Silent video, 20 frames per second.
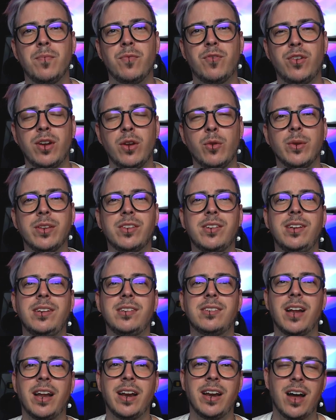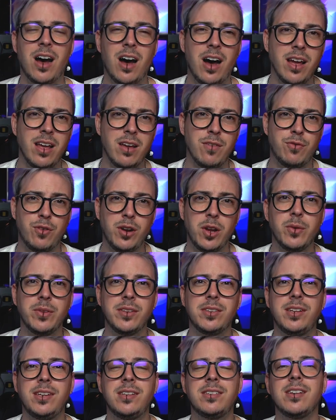frequencies and higher
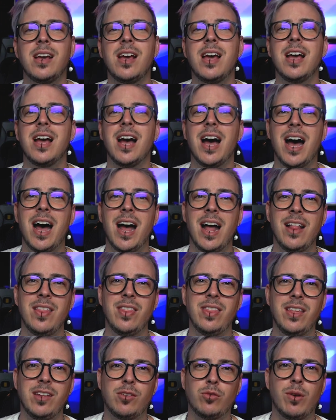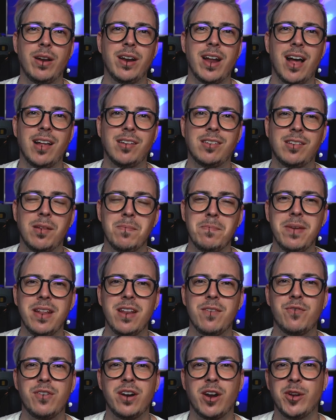frequencies. And this one has the
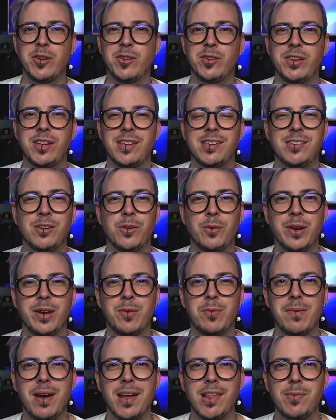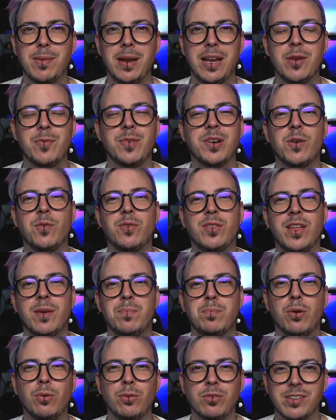mid frequencies. So it reminds me a little bit of the
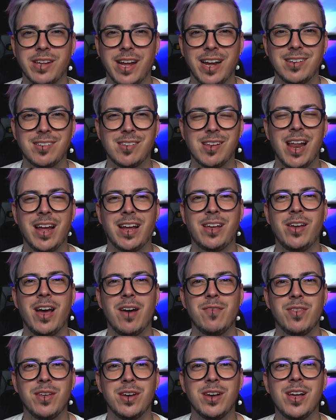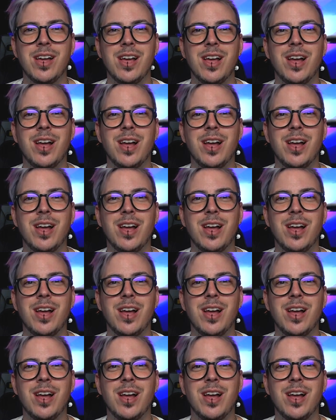Pultecs. Like you have the